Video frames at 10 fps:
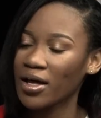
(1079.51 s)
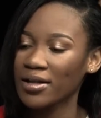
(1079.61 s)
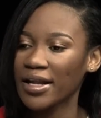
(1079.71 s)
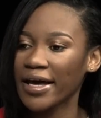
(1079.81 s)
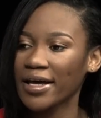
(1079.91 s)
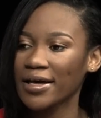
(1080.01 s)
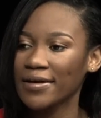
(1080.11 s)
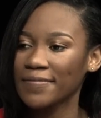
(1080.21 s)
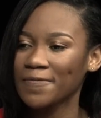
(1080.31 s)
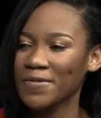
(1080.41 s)
like,
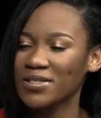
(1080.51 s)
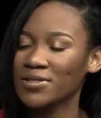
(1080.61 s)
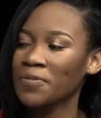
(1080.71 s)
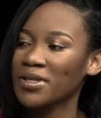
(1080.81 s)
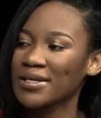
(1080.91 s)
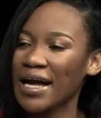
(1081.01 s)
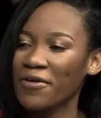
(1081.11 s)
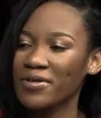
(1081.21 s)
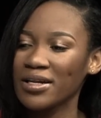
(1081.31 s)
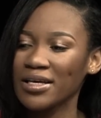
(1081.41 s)
it's something that
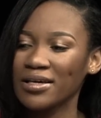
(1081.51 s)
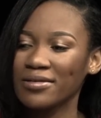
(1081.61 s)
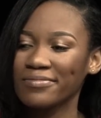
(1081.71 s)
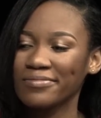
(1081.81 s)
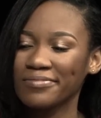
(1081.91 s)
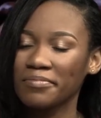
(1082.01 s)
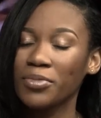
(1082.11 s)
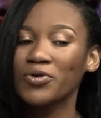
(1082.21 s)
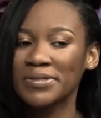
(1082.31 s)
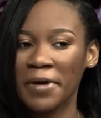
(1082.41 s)
really
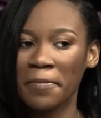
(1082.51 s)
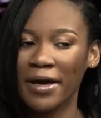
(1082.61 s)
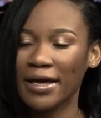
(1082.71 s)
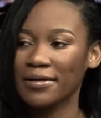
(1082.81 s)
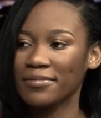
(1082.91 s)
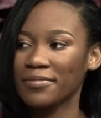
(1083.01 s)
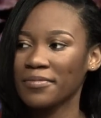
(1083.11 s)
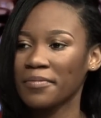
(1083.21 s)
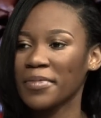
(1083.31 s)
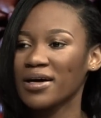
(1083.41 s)
blows my mind,
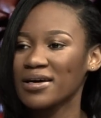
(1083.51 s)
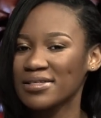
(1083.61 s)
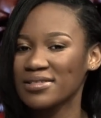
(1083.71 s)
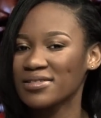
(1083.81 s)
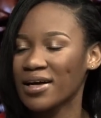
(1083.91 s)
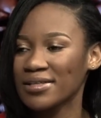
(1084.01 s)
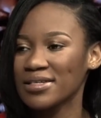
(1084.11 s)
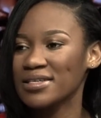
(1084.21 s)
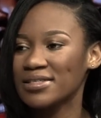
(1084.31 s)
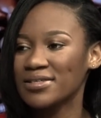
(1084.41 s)
because it's not
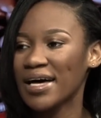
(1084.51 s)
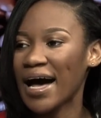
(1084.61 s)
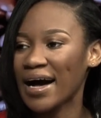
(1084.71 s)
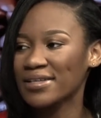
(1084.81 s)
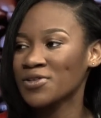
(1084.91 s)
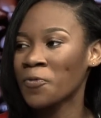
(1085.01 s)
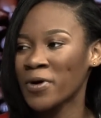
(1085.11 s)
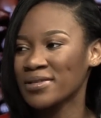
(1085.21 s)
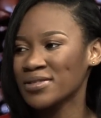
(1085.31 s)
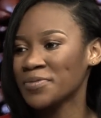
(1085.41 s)
easy to ask someone to